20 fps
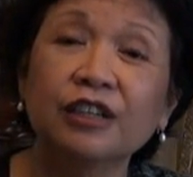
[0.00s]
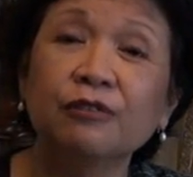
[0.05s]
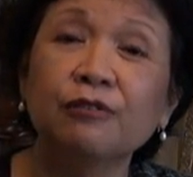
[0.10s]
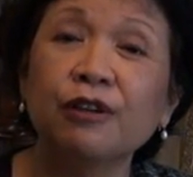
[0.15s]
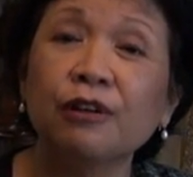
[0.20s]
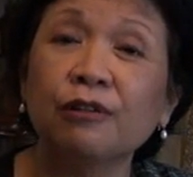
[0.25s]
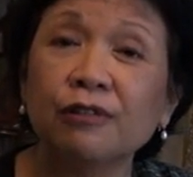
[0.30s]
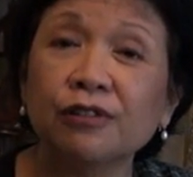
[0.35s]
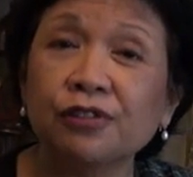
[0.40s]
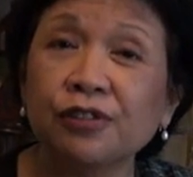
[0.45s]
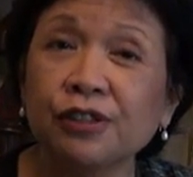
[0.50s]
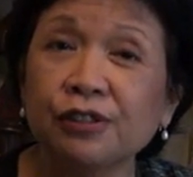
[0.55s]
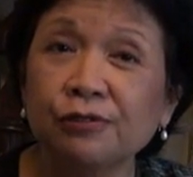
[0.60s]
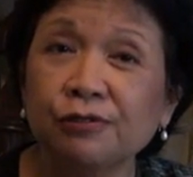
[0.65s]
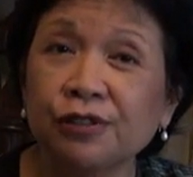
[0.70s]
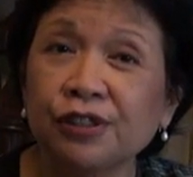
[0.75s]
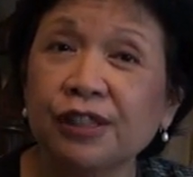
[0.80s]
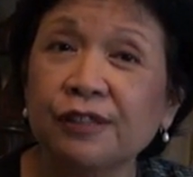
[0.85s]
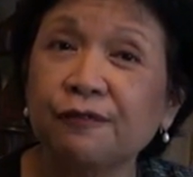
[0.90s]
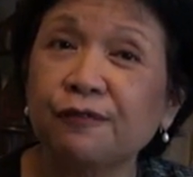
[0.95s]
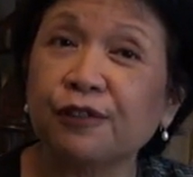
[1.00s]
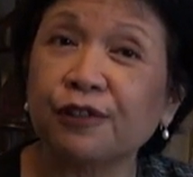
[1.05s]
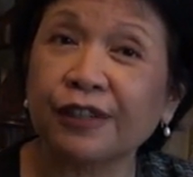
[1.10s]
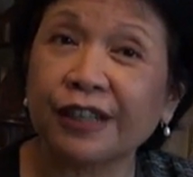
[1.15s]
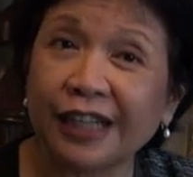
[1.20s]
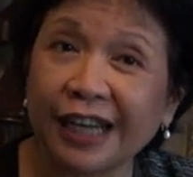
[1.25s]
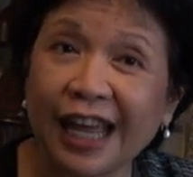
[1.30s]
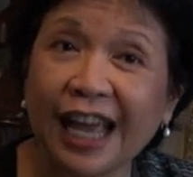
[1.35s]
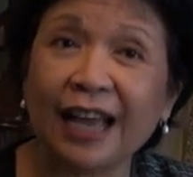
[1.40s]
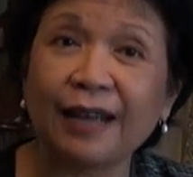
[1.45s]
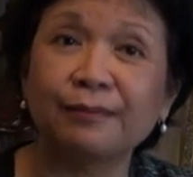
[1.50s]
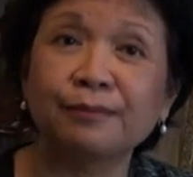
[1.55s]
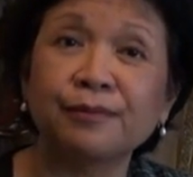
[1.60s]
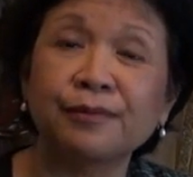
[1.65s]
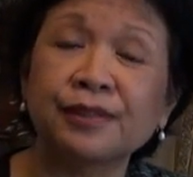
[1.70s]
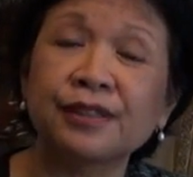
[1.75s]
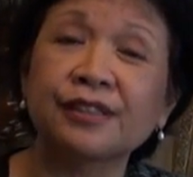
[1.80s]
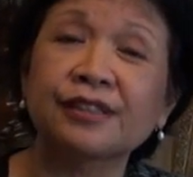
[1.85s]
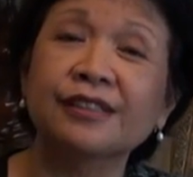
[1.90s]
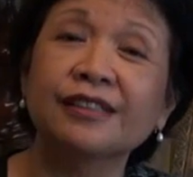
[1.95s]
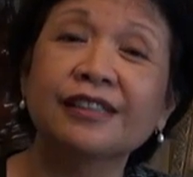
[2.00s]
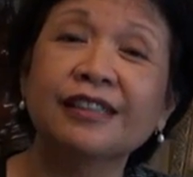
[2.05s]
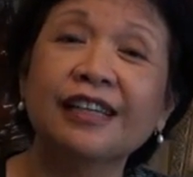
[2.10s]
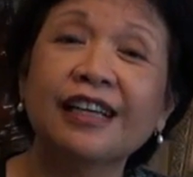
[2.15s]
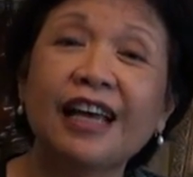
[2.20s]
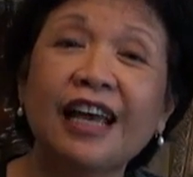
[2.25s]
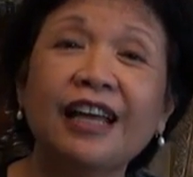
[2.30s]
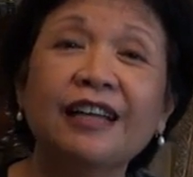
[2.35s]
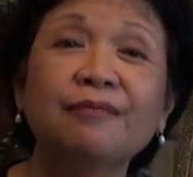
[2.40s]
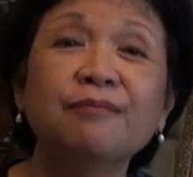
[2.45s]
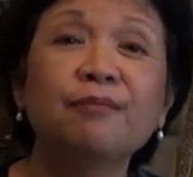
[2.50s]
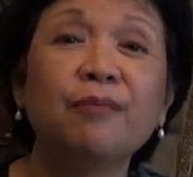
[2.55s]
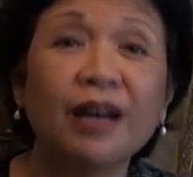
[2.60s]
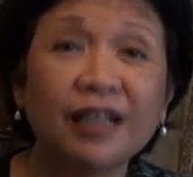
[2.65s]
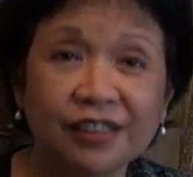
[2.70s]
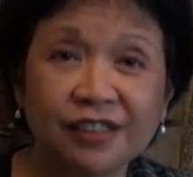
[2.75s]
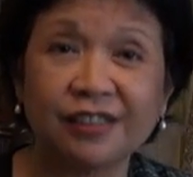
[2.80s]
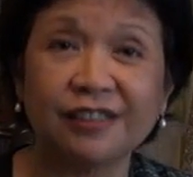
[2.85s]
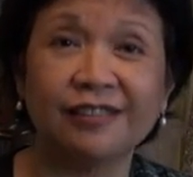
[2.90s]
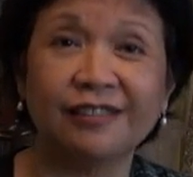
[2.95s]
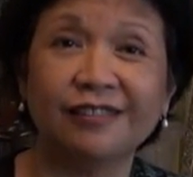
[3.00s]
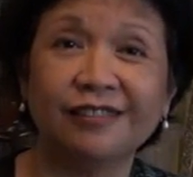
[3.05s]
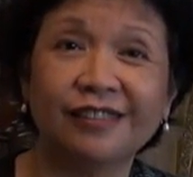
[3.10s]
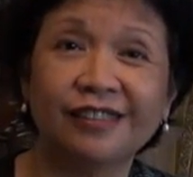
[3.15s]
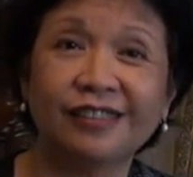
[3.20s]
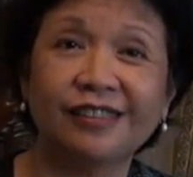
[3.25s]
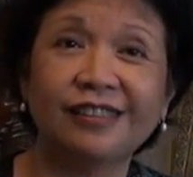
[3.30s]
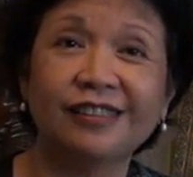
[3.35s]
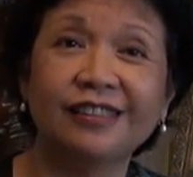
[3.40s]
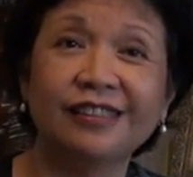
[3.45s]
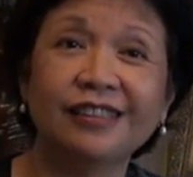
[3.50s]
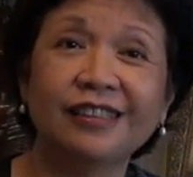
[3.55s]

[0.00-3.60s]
We also use it for clams and mussels.